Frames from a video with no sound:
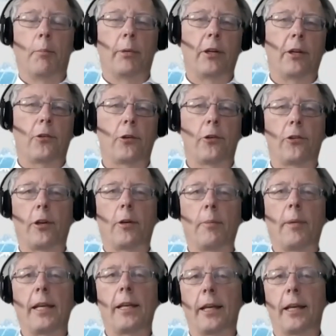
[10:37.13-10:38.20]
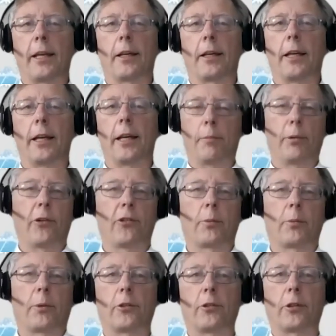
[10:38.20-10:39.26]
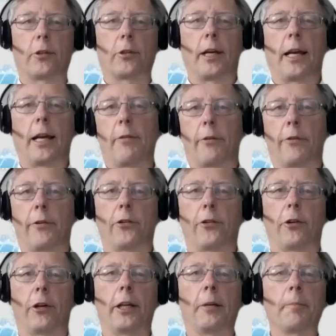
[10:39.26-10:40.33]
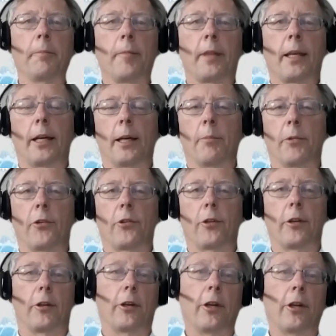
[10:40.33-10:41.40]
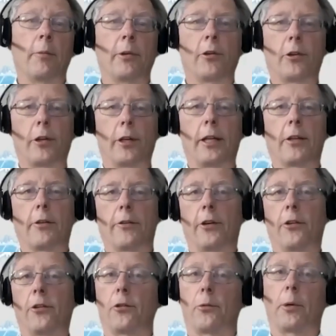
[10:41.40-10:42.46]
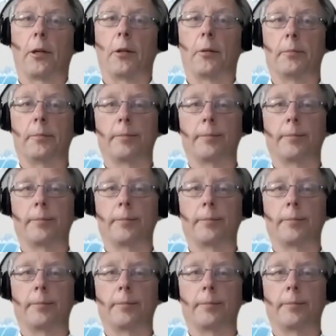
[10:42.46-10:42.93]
But it's also making it possible to have a fishery so that humans can eat the fish as well.